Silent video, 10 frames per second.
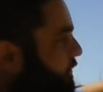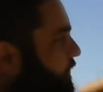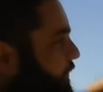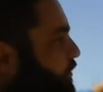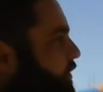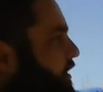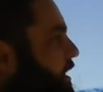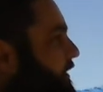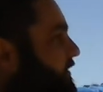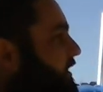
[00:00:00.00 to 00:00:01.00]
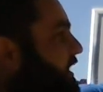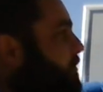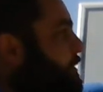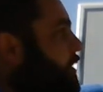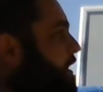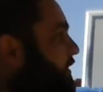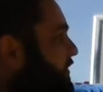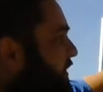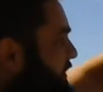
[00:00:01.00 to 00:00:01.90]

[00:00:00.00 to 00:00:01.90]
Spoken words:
first one's obviously going to be Mars.